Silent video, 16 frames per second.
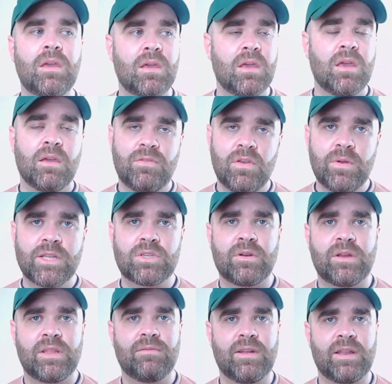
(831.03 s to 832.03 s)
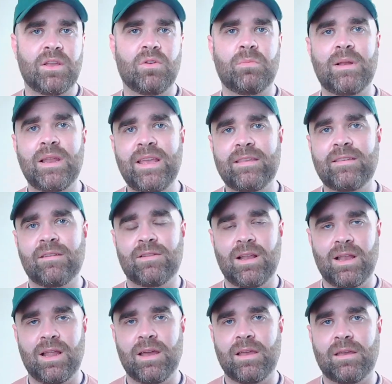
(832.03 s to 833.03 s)
If you enjoyed the video, please give it a
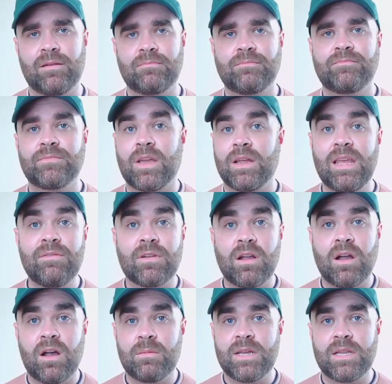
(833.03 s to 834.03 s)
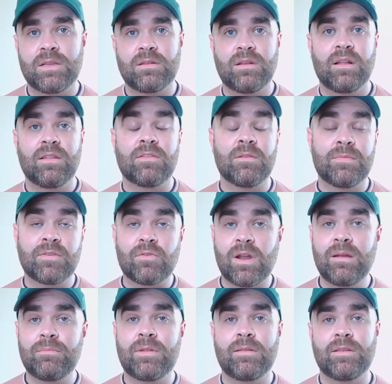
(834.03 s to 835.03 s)
like, leave a comment, and
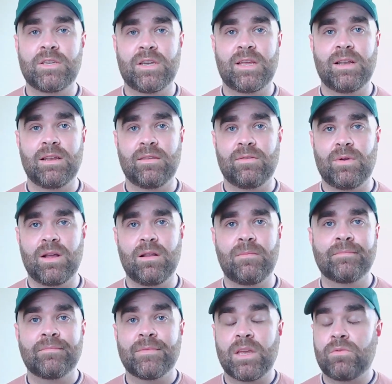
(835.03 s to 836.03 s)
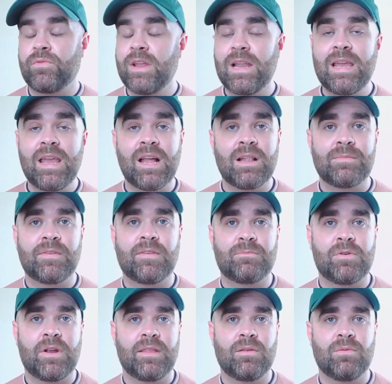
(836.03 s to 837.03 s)
subscribe to the channel as well. It really helps
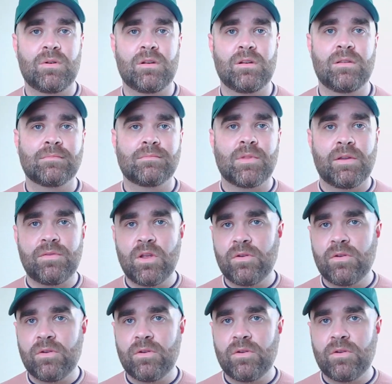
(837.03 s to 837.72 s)
spread the word. If you're